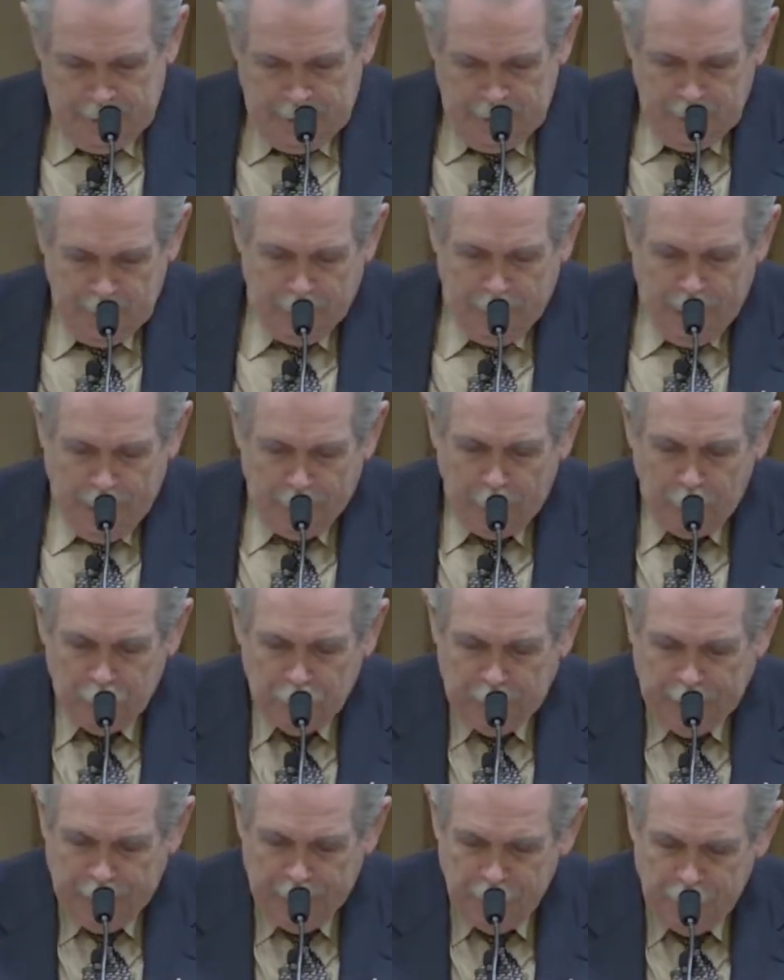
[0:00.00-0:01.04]
the Bible
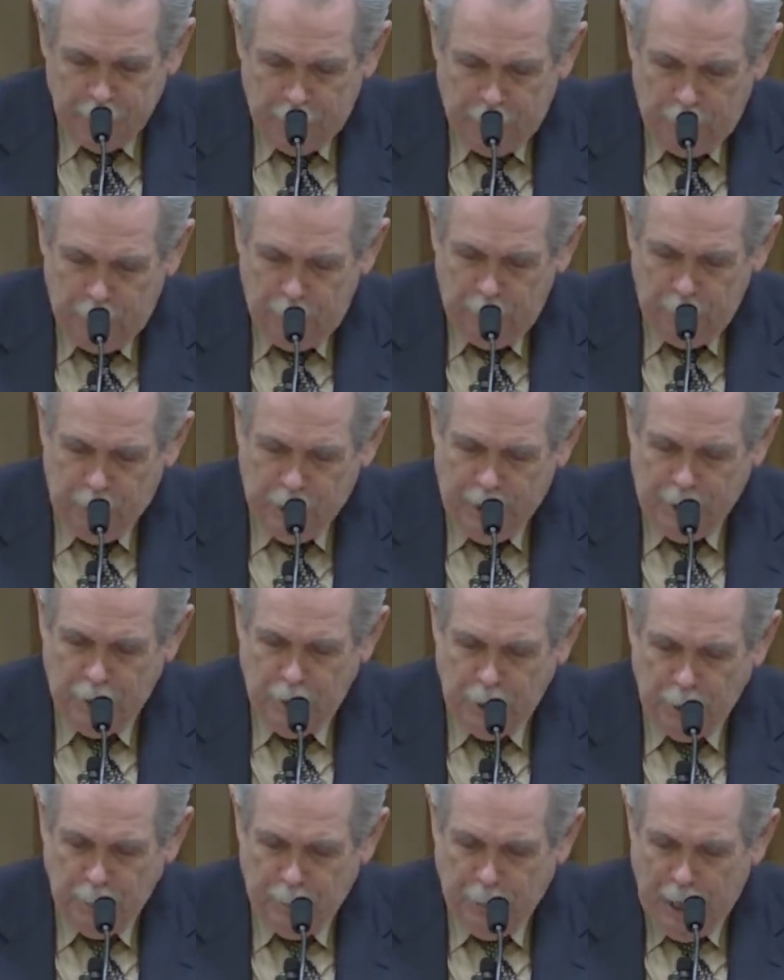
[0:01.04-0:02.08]
says to
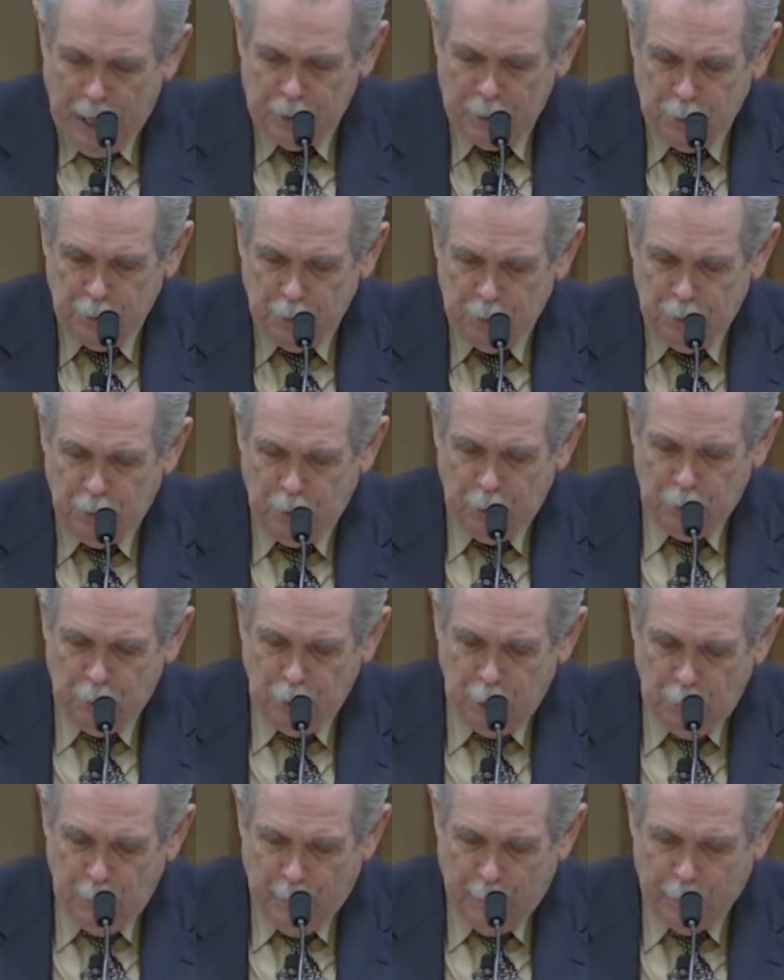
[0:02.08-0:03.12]
Jesus' apostles, those
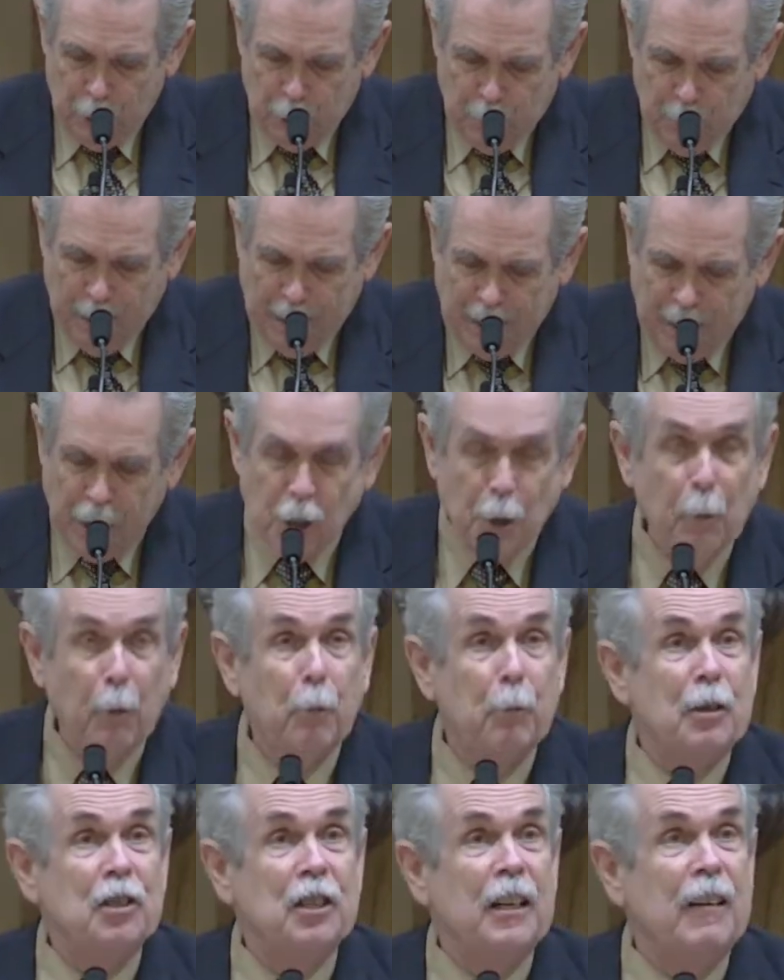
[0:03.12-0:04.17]
to whom he was speaking, you will
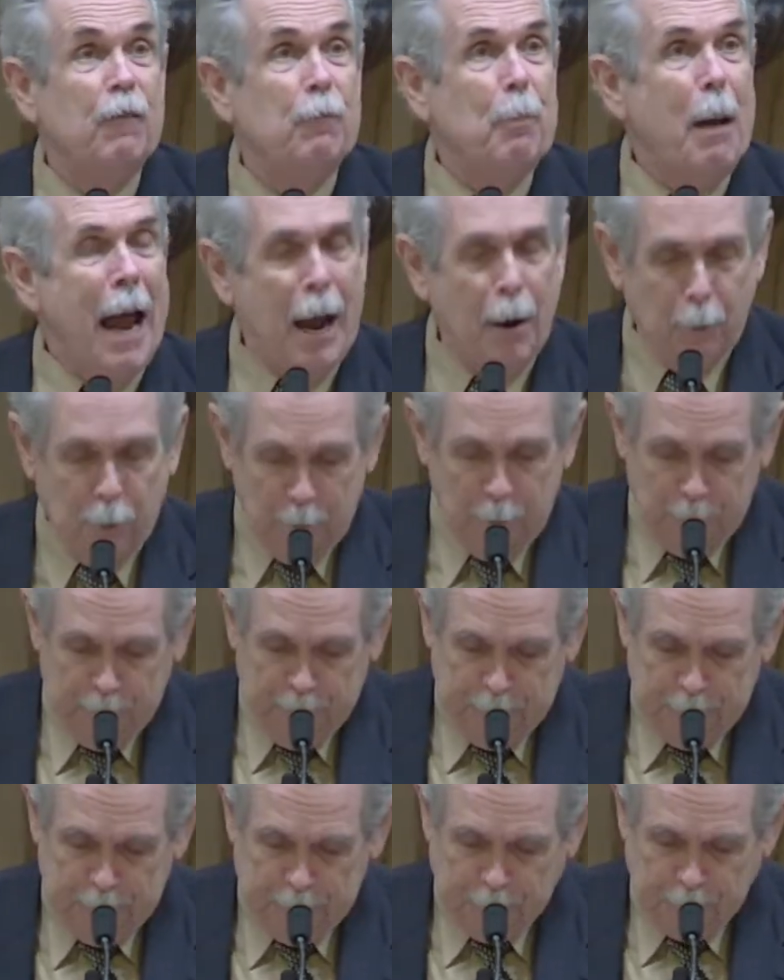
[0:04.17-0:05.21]
receive power
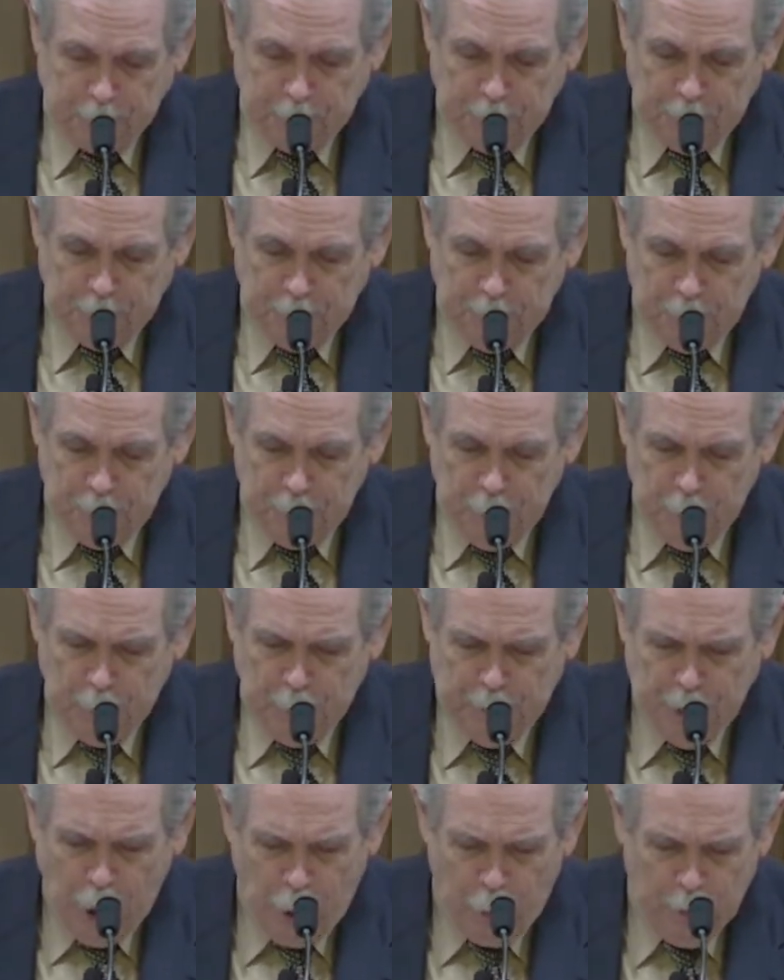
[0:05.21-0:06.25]
when
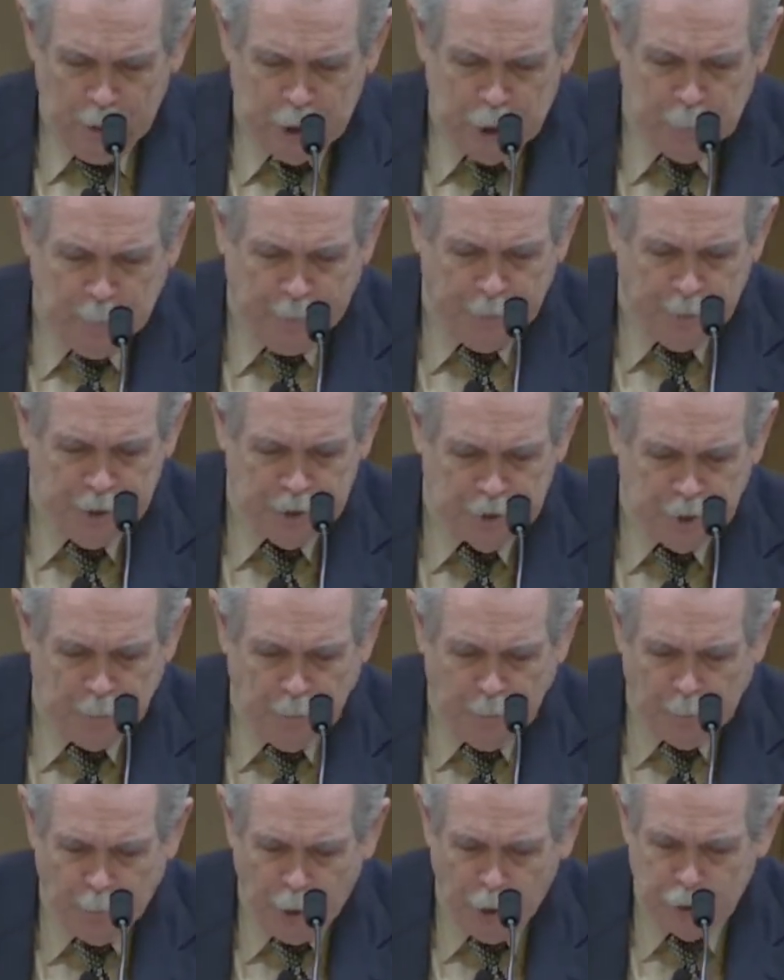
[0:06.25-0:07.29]
the Holy Spirit has come
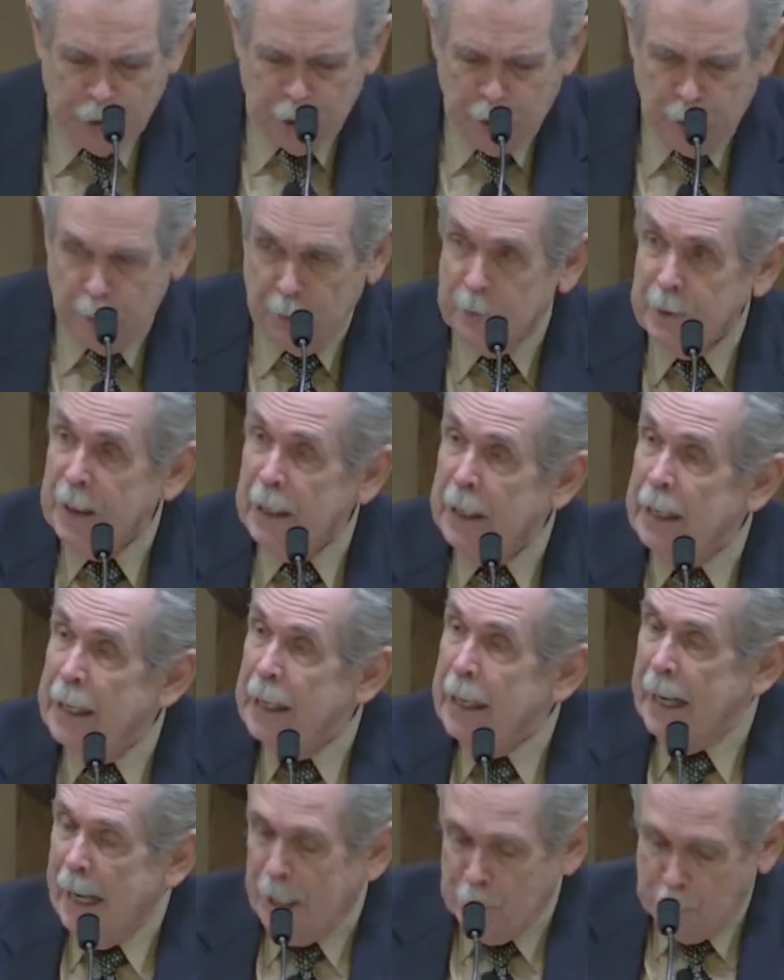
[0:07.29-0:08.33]
upon you,
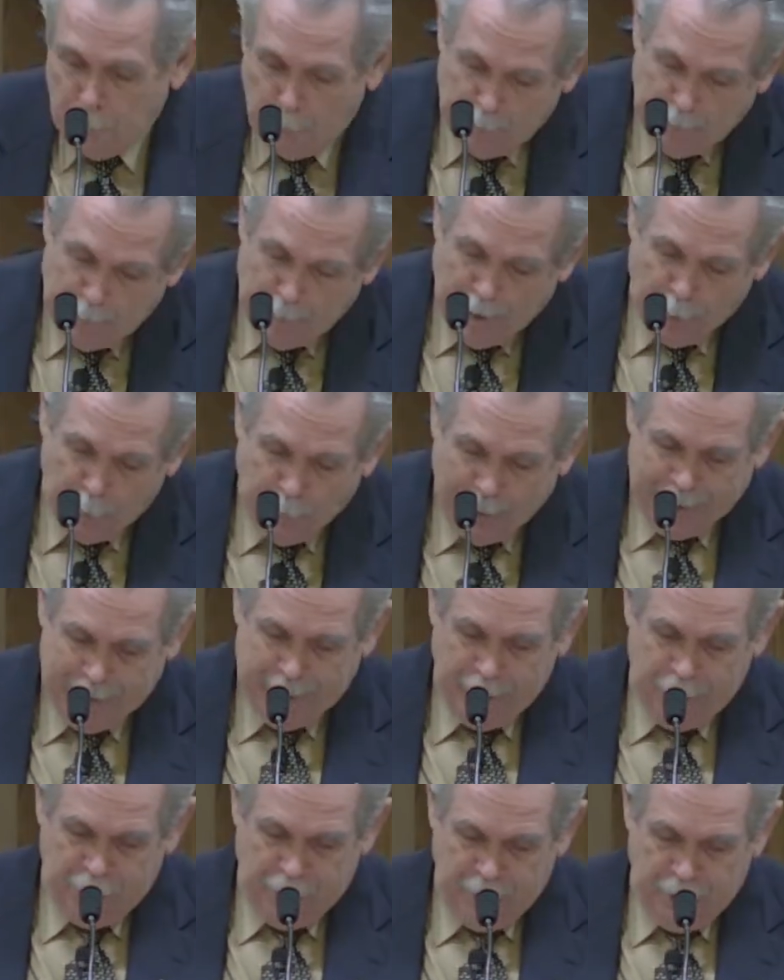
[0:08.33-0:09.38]
and you will be my
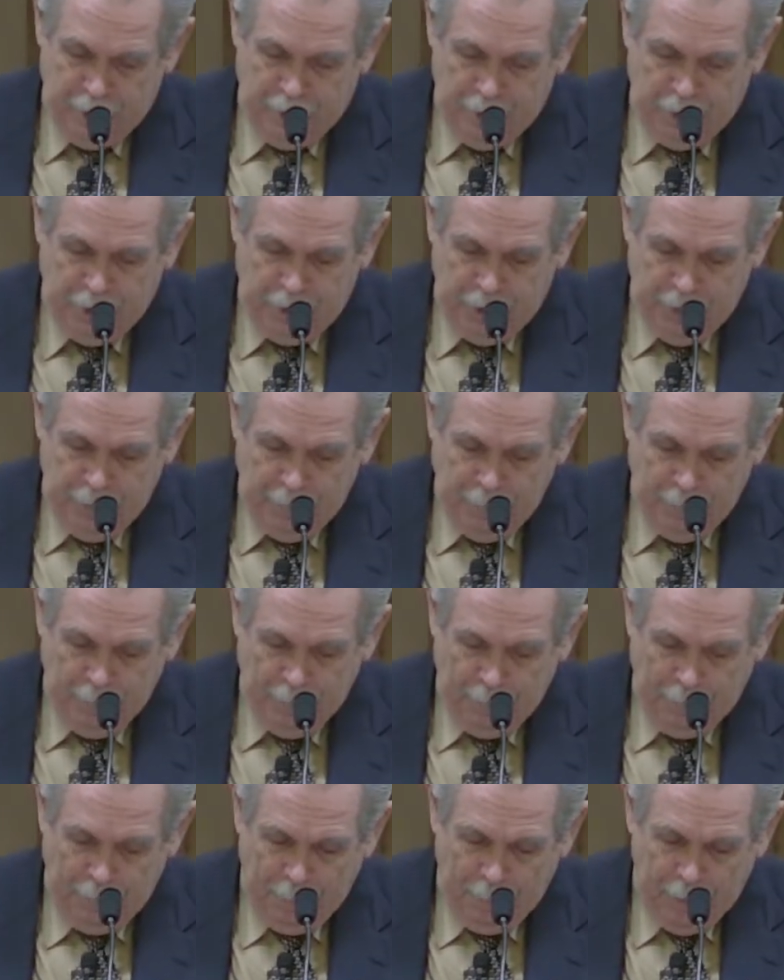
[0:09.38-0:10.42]
witnesses.
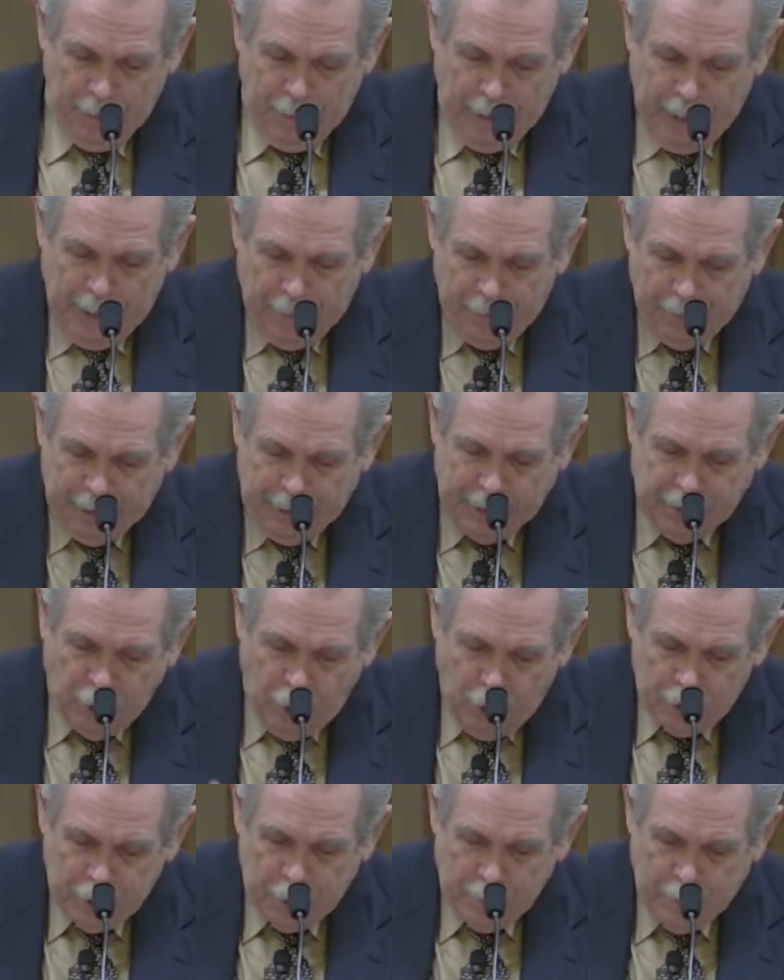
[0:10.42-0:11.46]
And then he talks